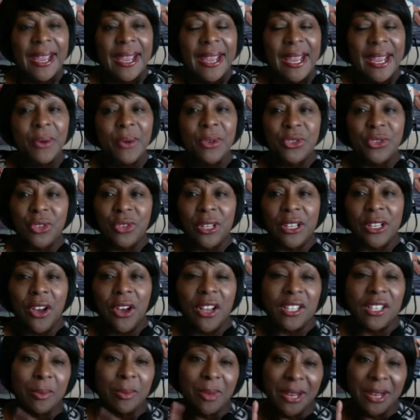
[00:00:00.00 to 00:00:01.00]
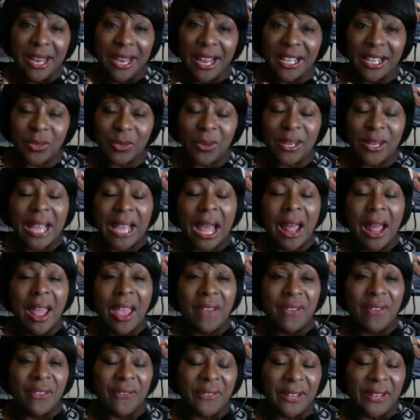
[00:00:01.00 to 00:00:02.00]
It was really awesome. And next week, I'll
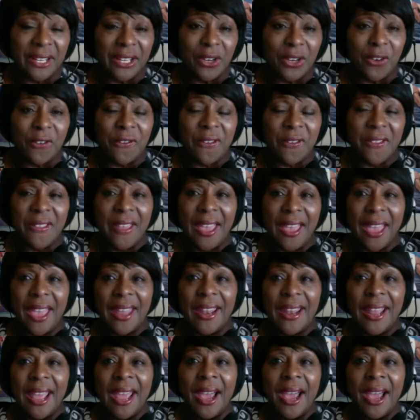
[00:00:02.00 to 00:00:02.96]
have a video for that.